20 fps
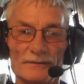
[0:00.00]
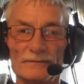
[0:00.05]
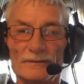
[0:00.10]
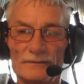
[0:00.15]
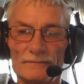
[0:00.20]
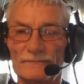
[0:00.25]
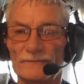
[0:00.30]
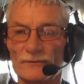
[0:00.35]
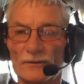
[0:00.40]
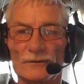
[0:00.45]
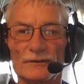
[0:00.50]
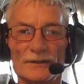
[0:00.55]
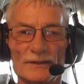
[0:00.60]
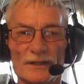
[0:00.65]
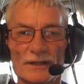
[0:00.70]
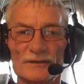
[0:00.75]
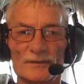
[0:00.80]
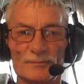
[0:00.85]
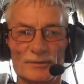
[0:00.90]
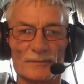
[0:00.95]
for all
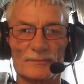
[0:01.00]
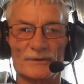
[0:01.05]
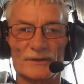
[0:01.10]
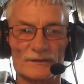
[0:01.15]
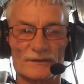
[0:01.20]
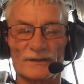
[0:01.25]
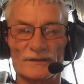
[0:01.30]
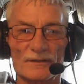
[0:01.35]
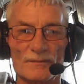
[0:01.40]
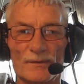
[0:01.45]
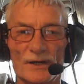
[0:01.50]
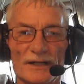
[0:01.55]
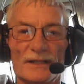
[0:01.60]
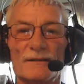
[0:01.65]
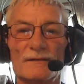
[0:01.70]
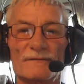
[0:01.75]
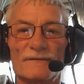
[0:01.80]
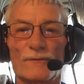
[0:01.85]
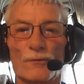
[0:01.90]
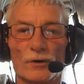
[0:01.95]
intents and purposes, is the money,
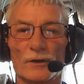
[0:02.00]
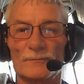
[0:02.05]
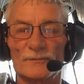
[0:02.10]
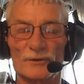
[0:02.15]
the form.